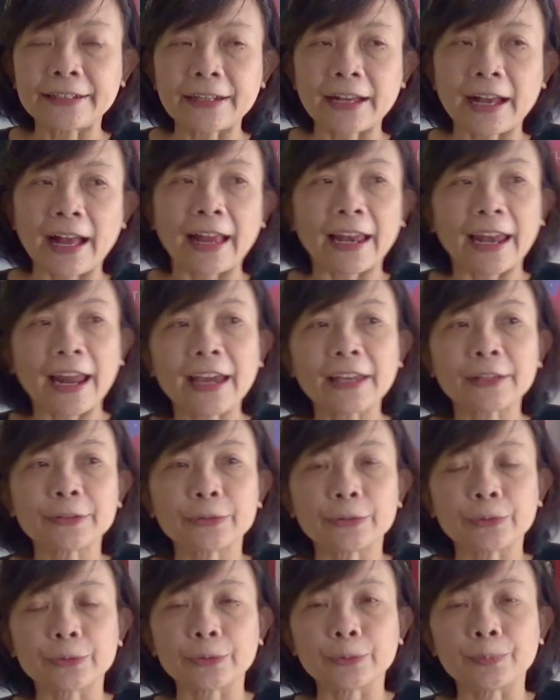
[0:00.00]
like
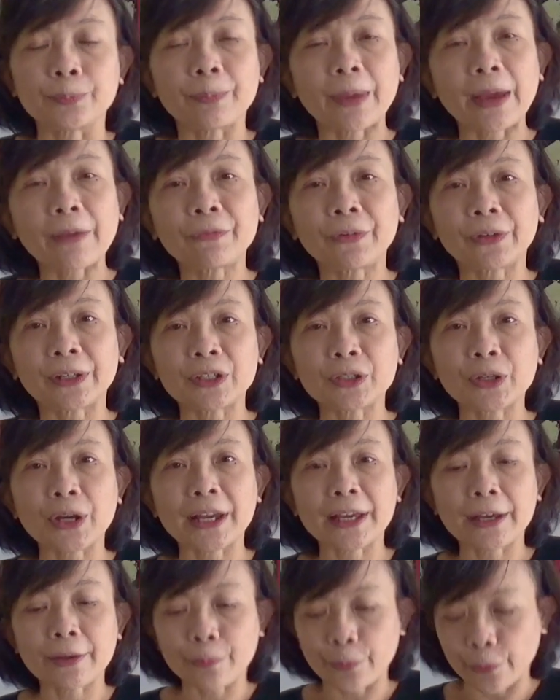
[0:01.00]
to make
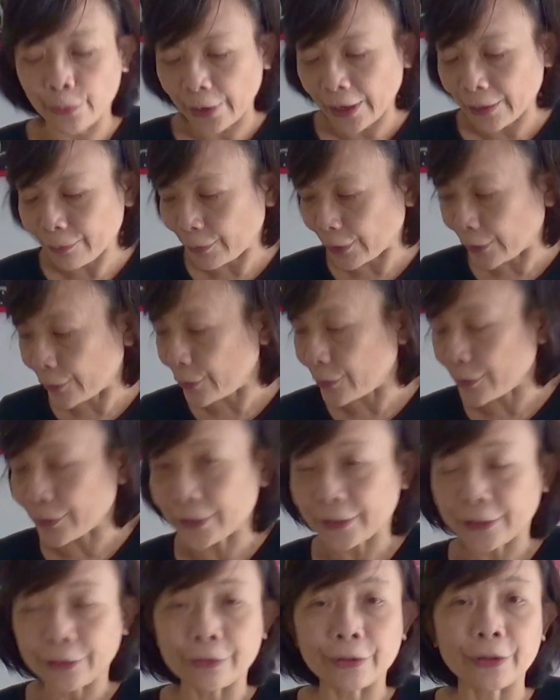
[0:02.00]
focaccia bread,
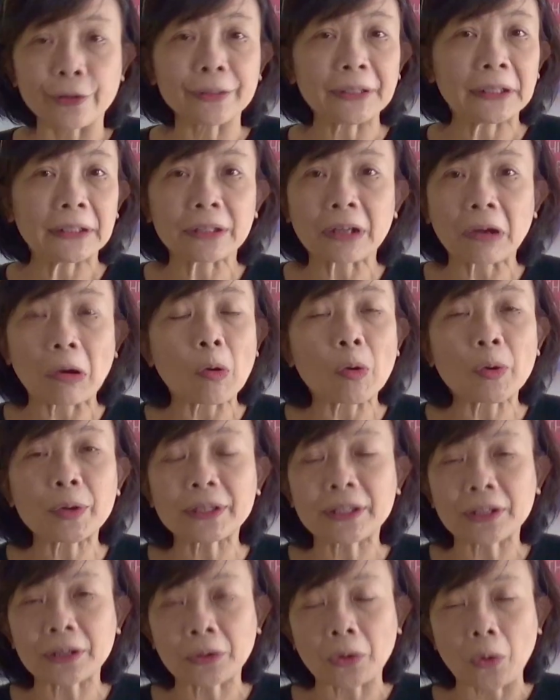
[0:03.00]
because
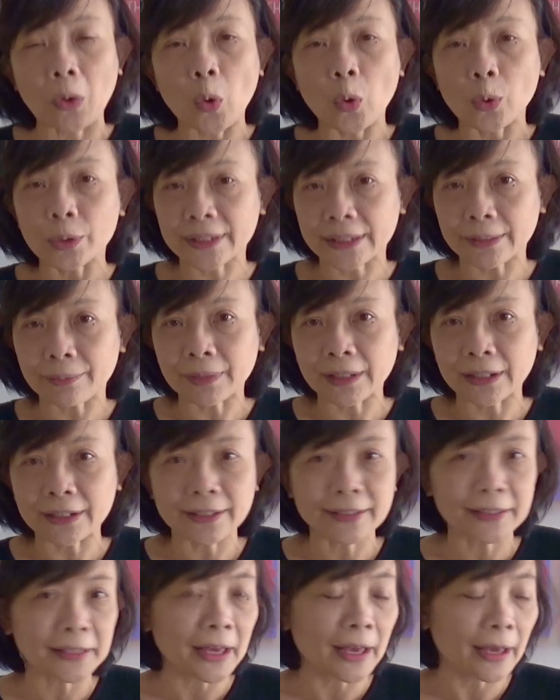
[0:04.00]
all the
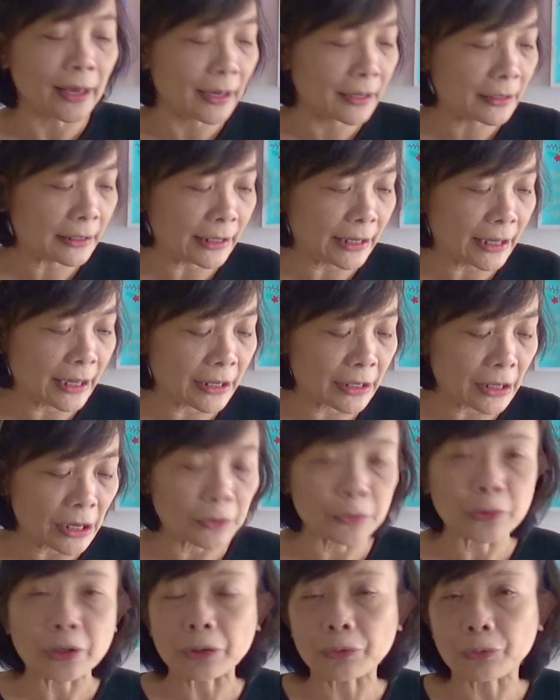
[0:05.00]
awesomeness
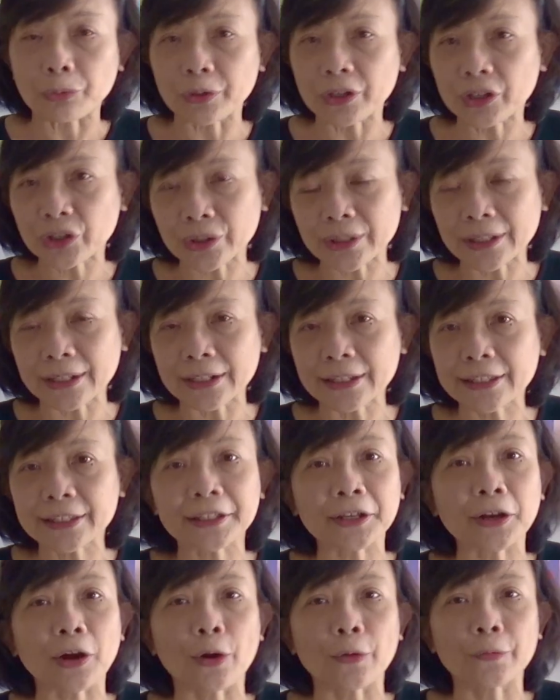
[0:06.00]
and the
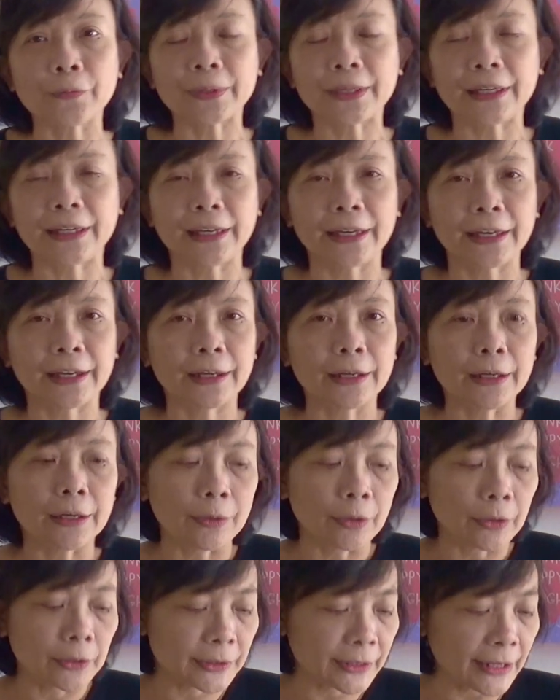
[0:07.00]
richness of the
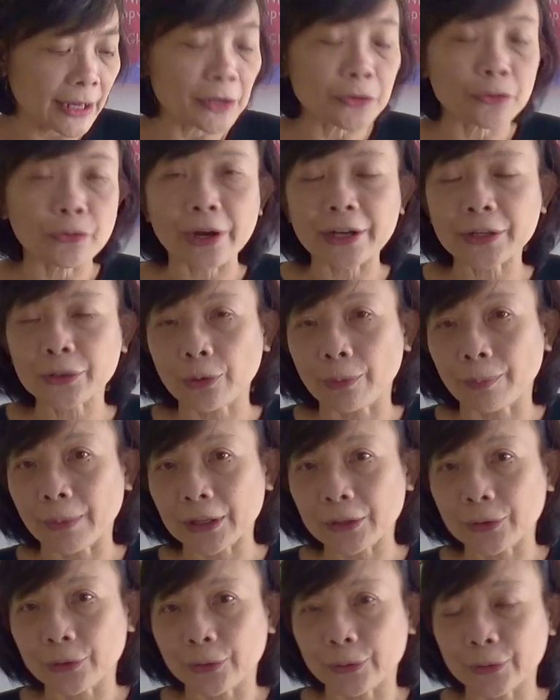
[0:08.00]
sun-dried
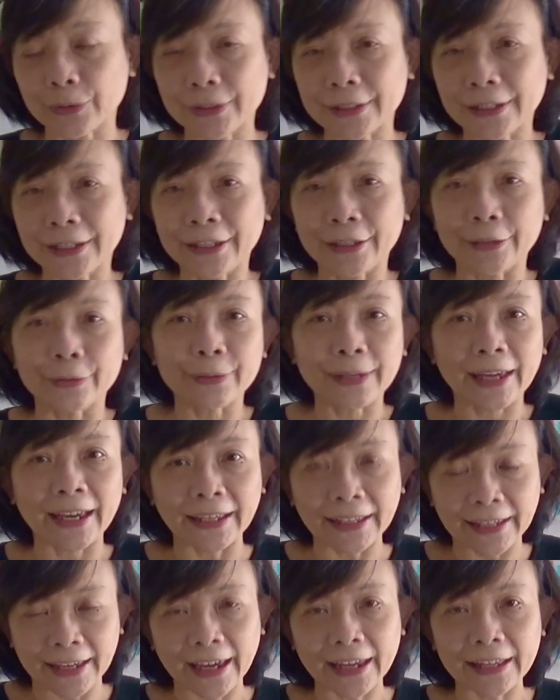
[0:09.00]
tomatoes you
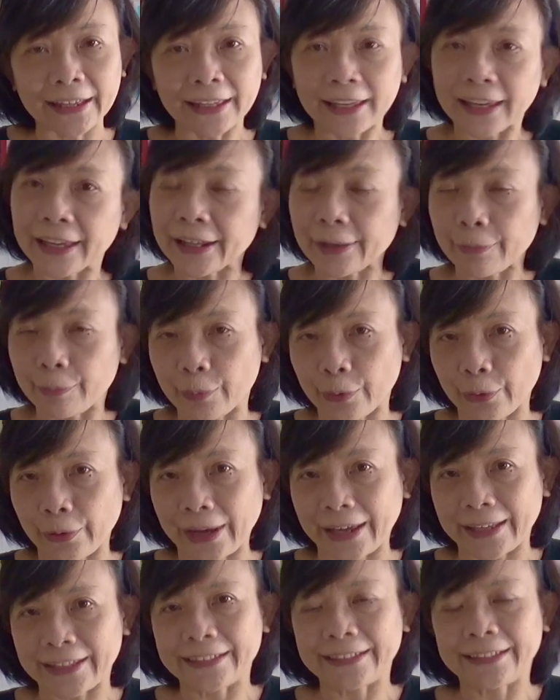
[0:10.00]
can get in a
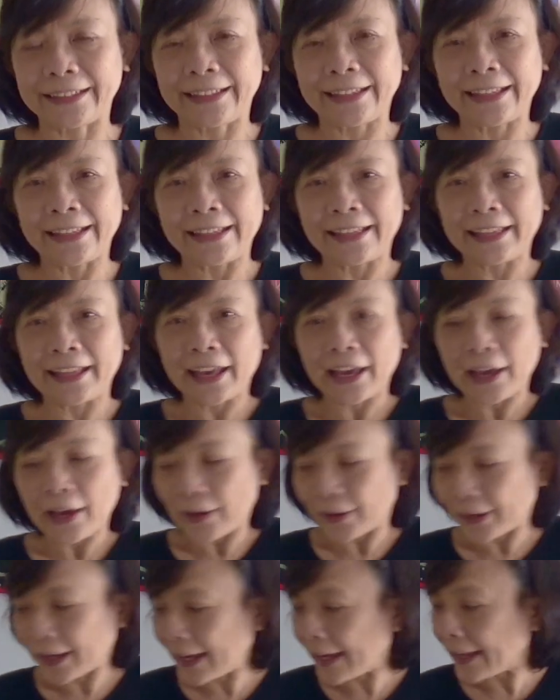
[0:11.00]
bread.
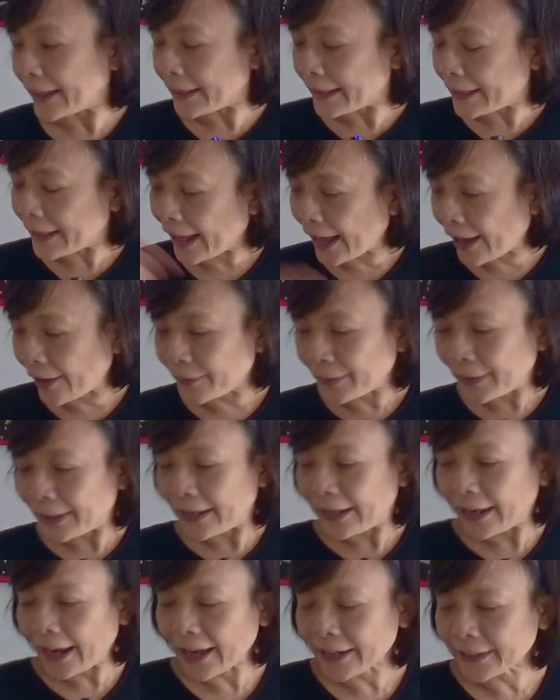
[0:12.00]
Okay, now
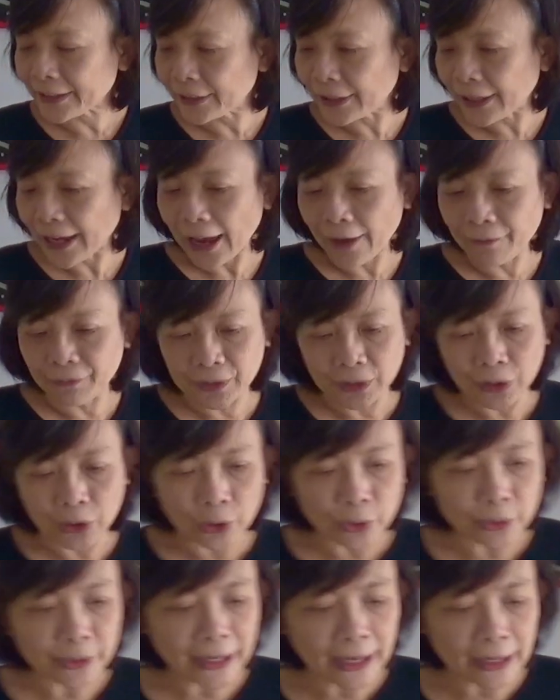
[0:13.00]
let's have a
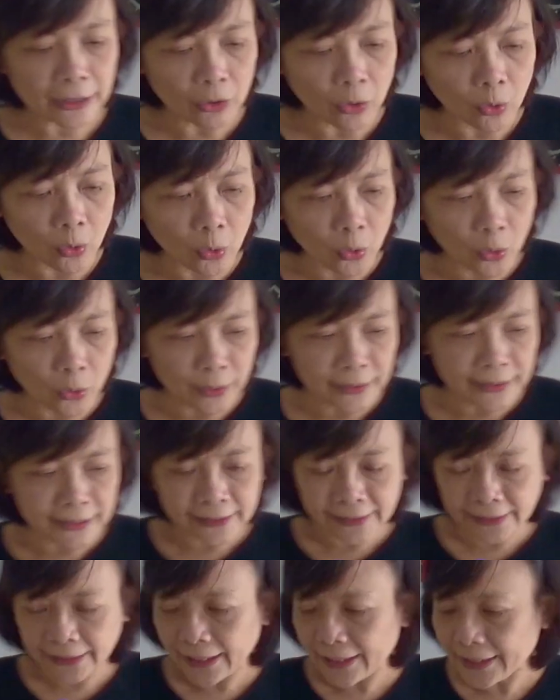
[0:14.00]
look at all
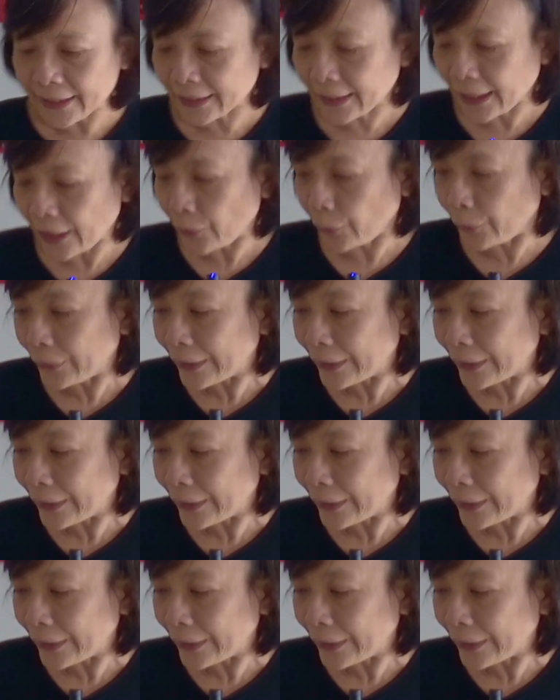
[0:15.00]
the things that we